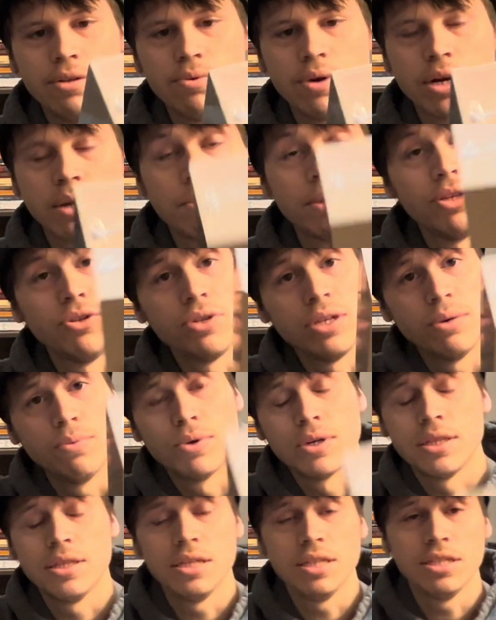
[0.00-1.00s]
recommend you get
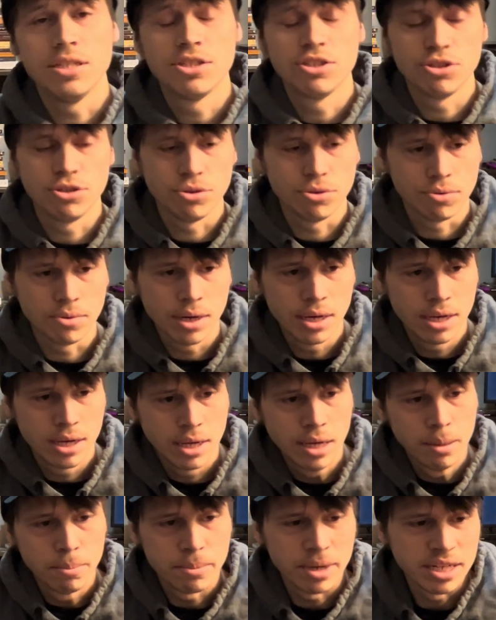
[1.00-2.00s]
one of these to
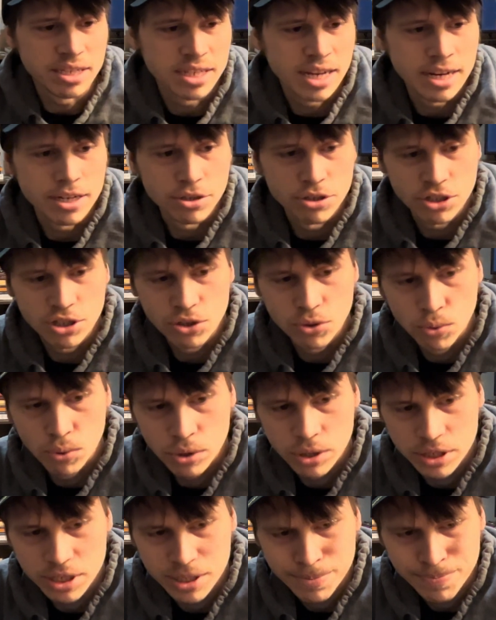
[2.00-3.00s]
maintain your
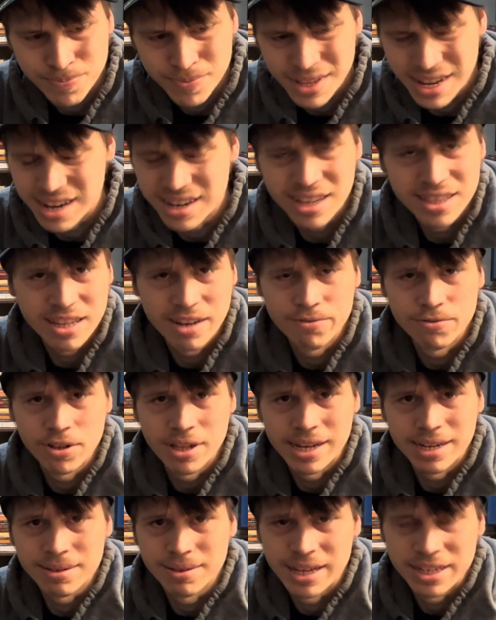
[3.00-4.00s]
swords. I got that for
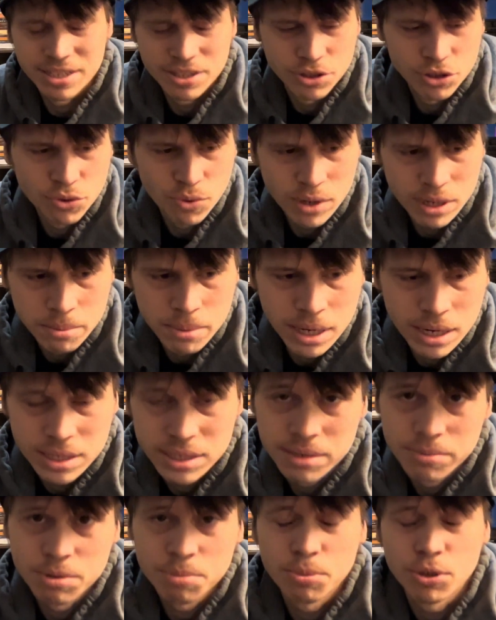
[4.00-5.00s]
like less than 20 bucks.
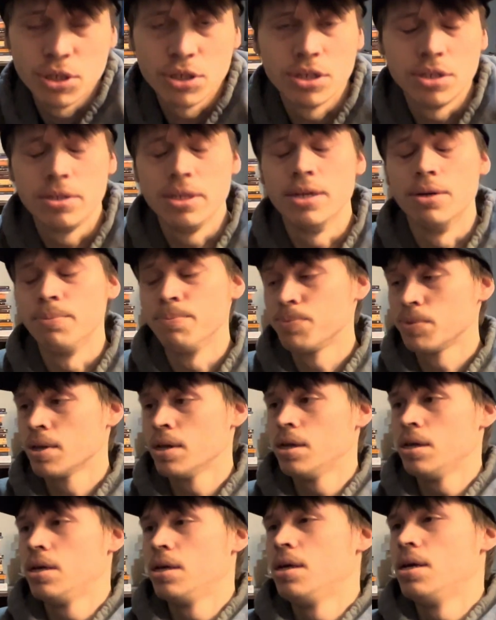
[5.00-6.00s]
It was a pretty good deal.
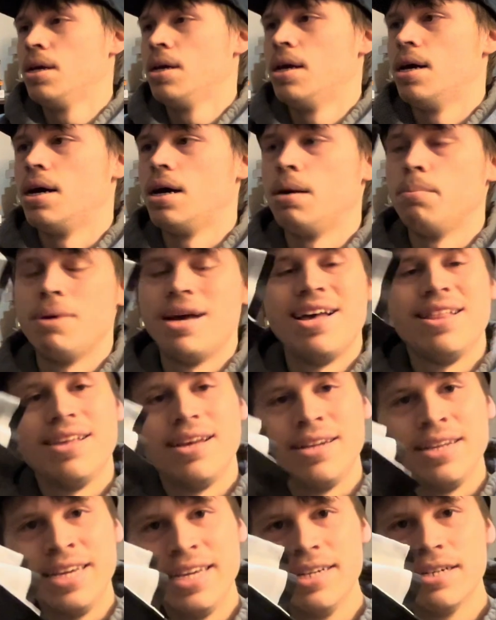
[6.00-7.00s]
And
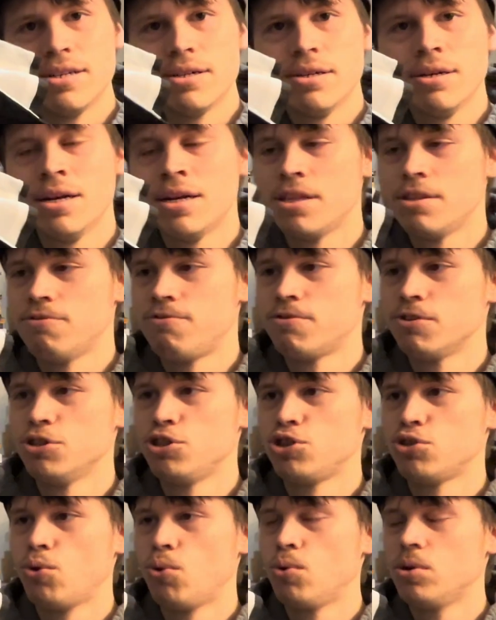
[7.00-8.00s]
then here, the
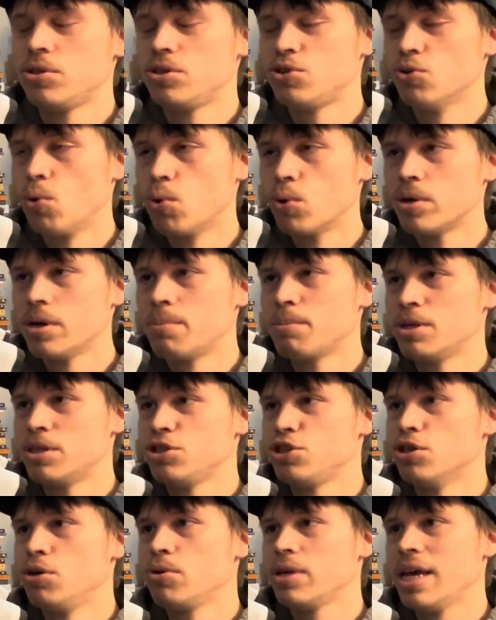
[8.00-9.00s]
first sword I'm going to
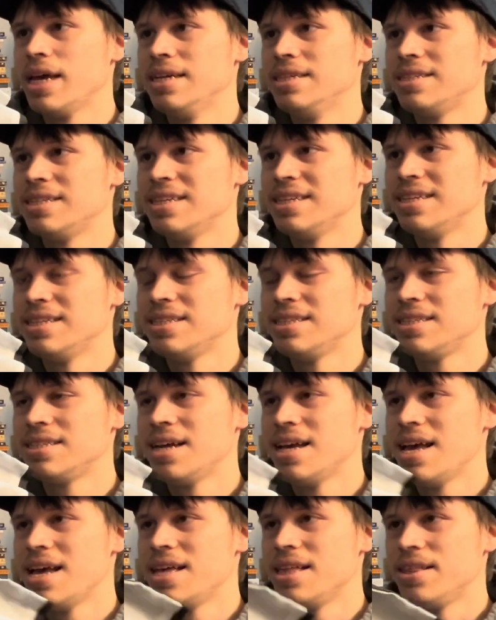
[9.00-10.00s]
showcase is
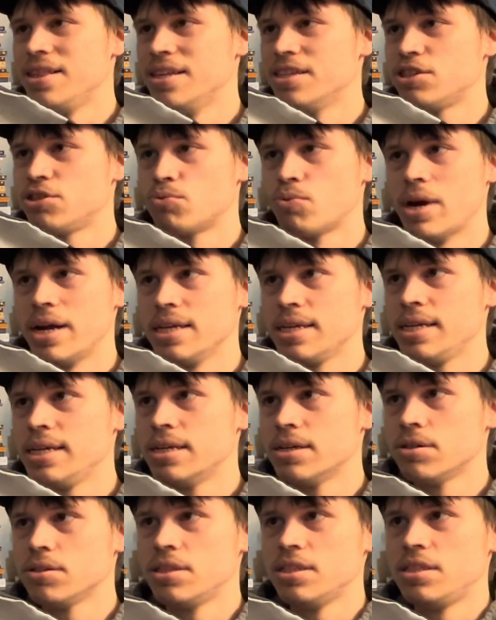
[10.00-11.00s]
this right
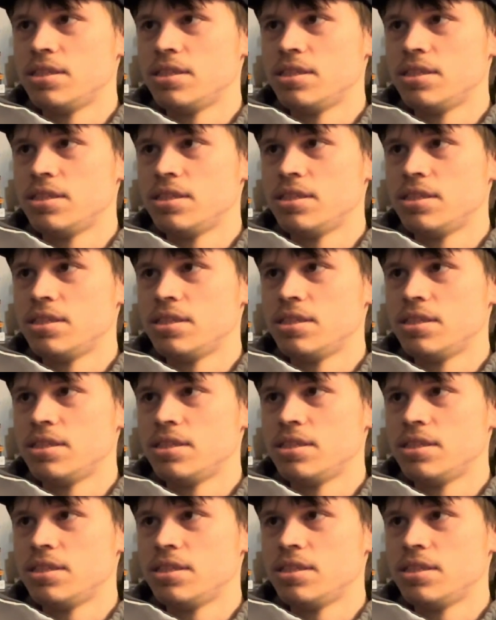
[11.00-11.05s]
here.